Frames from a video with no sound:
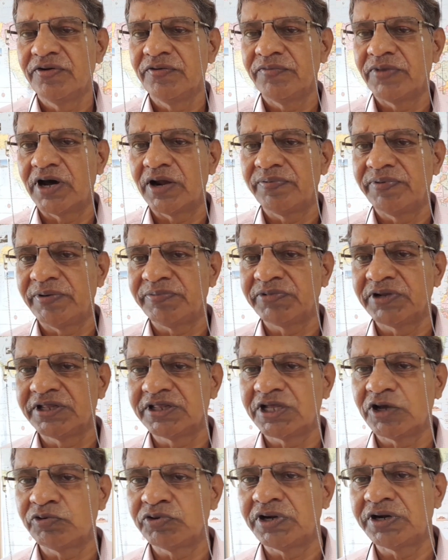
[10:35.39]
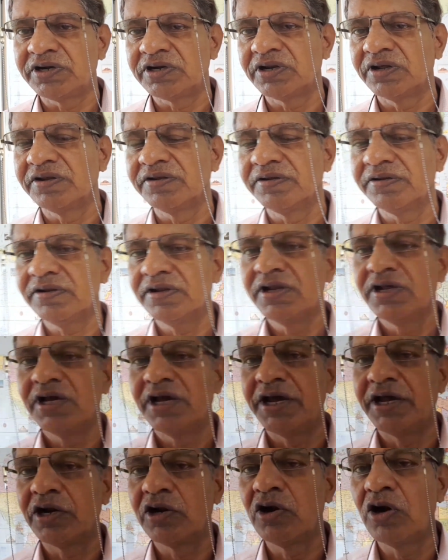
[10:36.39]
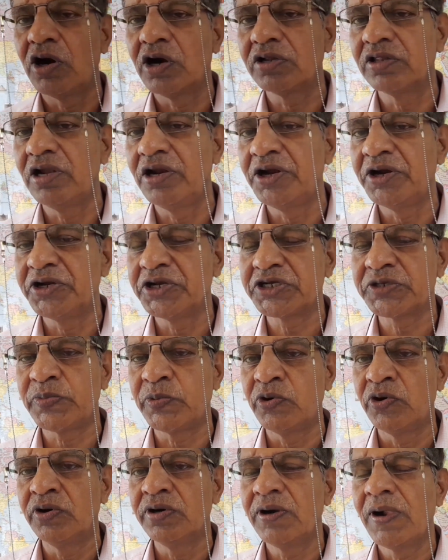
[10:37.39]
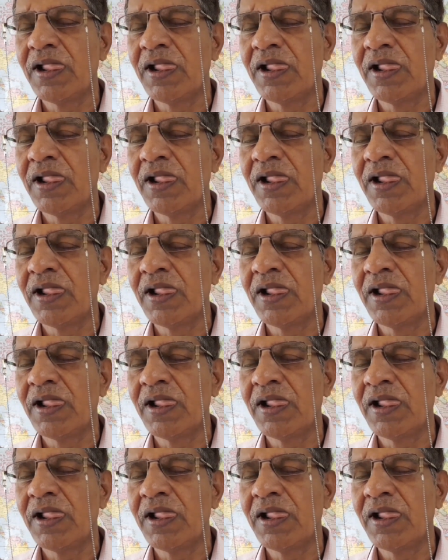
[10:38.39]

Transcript: for 15,000 tons and got the late export.